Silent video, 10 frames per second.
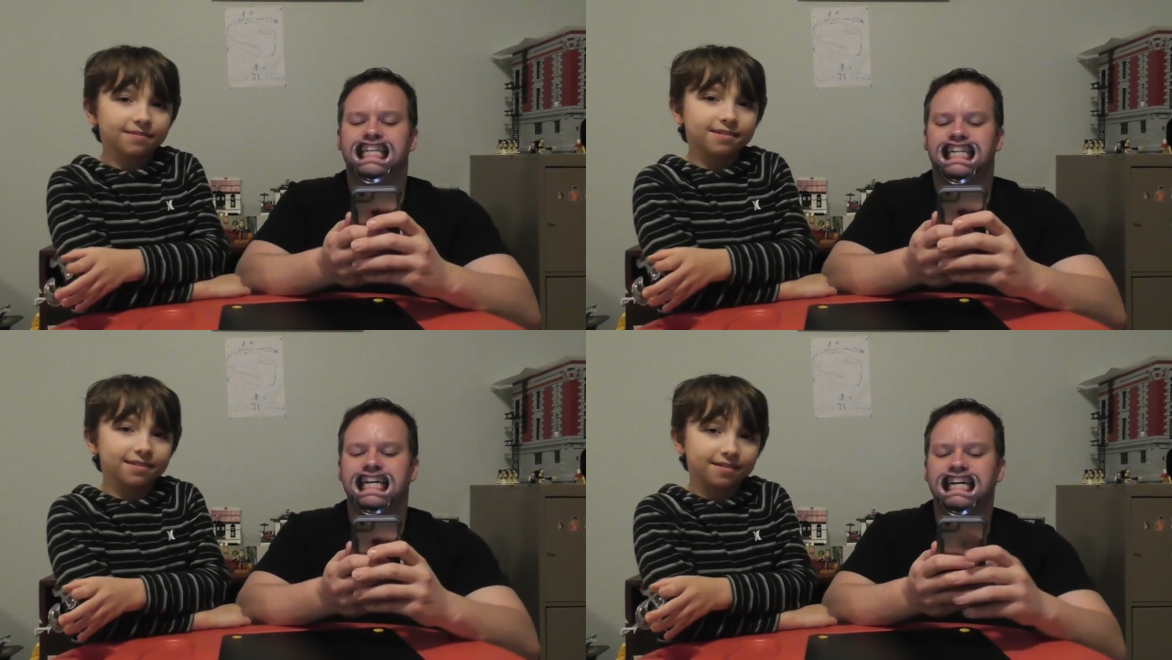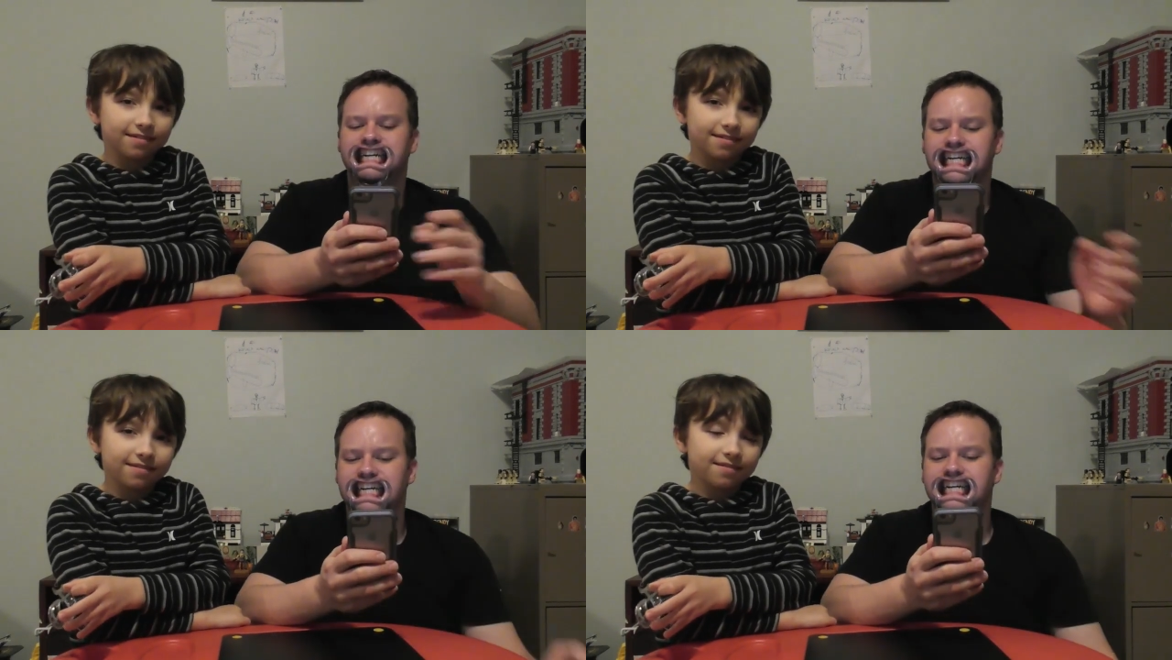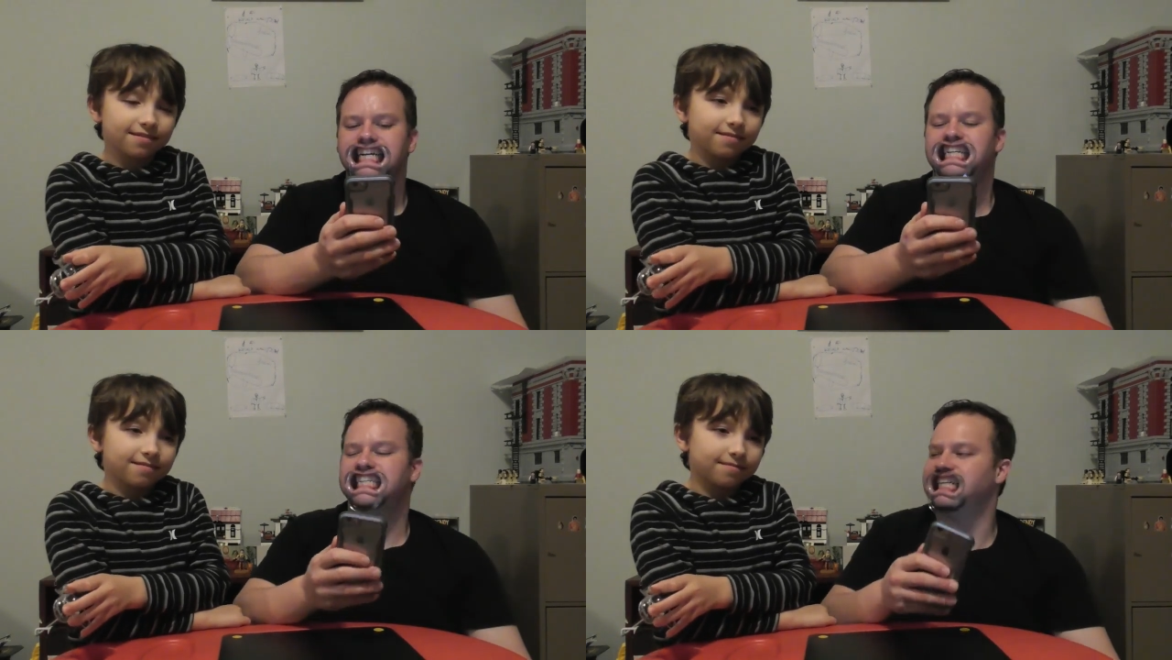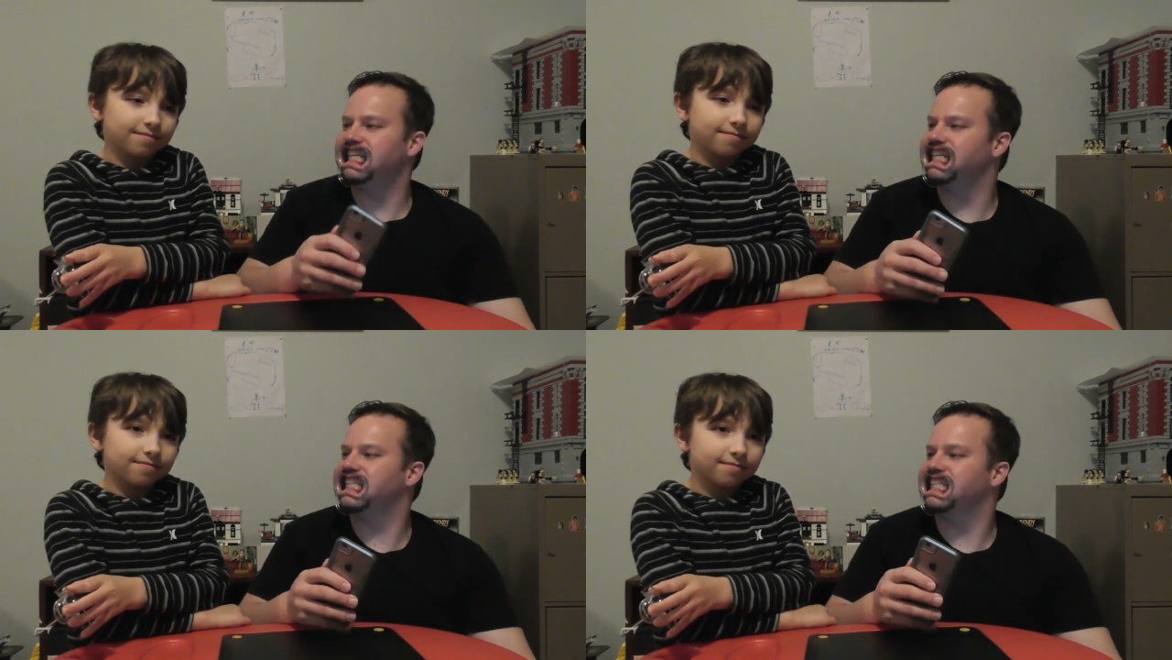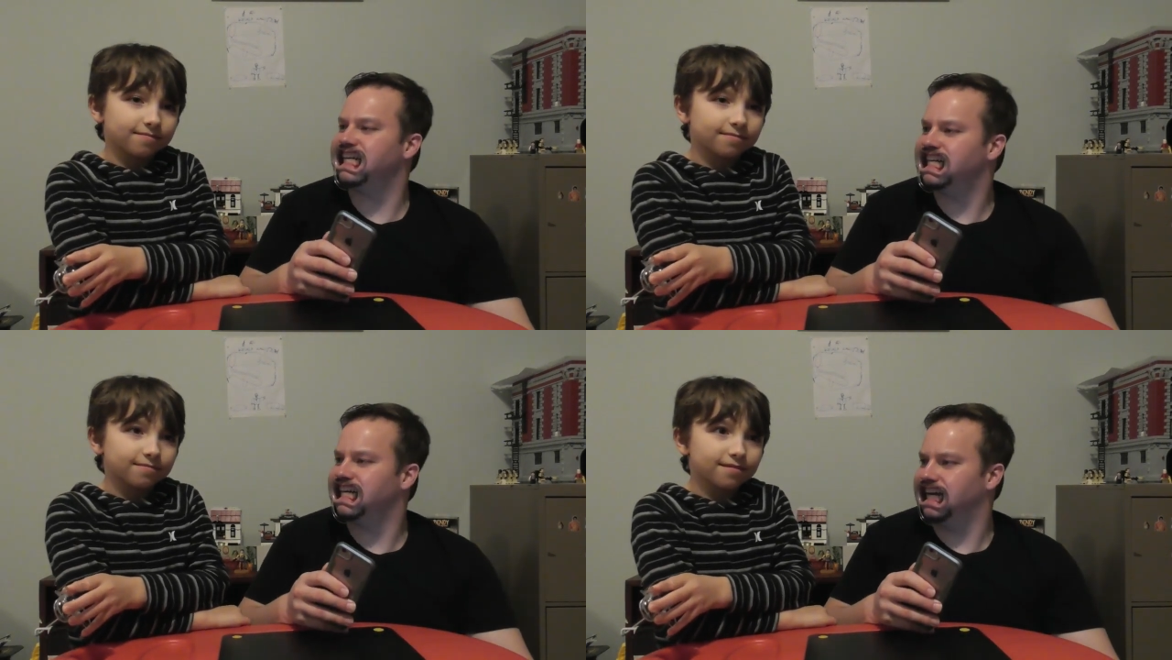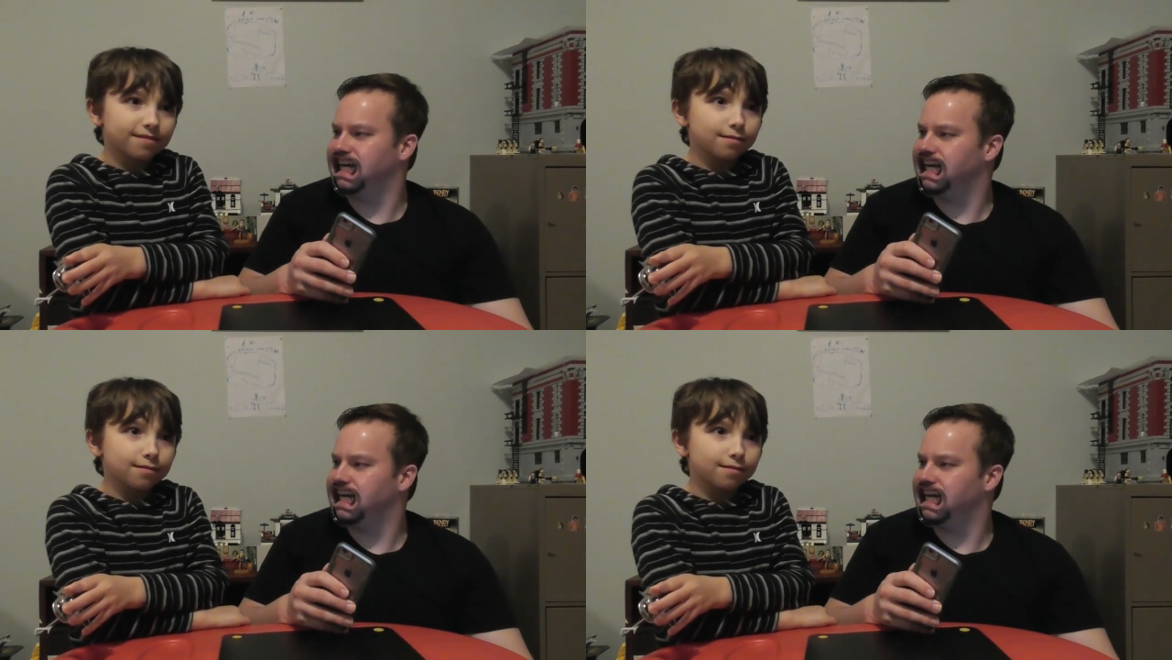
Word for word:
Speaker 1: Sugar, sugar, sugar.